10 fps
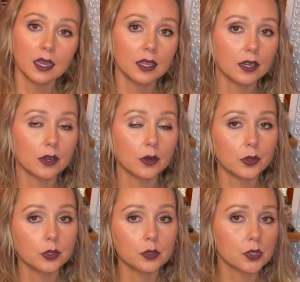You know,
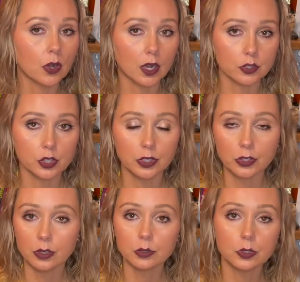use caution.
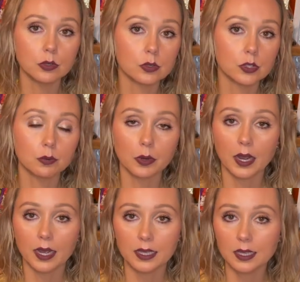Don't use super
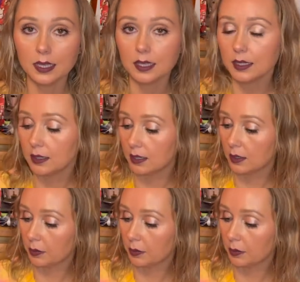high heat, you know,